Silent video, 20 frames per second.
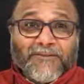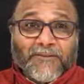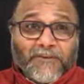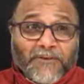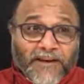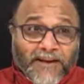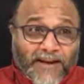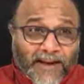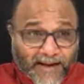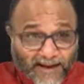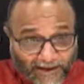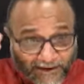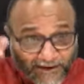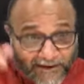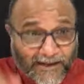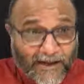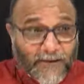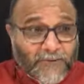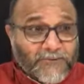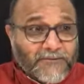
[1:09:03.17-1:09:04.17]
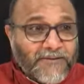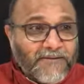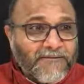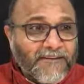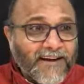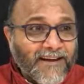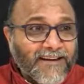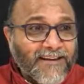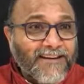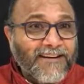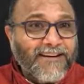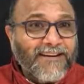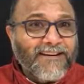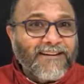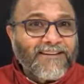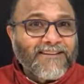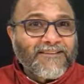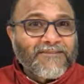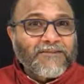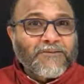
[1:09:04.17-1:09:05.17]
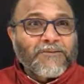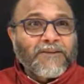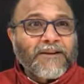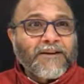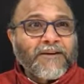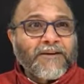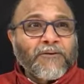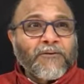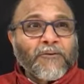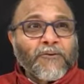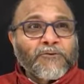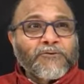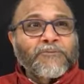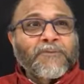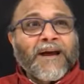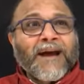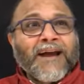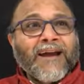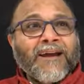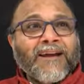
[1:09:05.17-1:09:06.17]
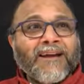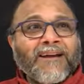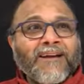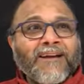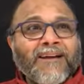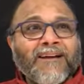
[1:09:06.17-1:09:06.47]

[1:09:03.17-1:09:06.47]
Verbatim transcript: so that I can douse the fire so that it goes back?